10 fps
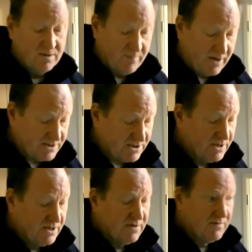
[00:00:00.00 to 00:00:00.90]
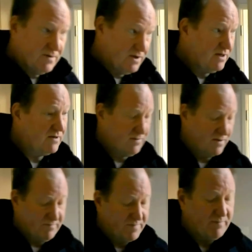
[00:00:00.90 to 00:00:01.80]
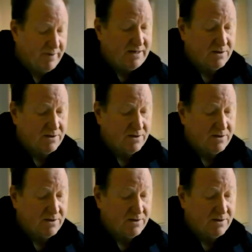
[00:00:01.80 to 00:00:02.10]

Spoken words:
but the big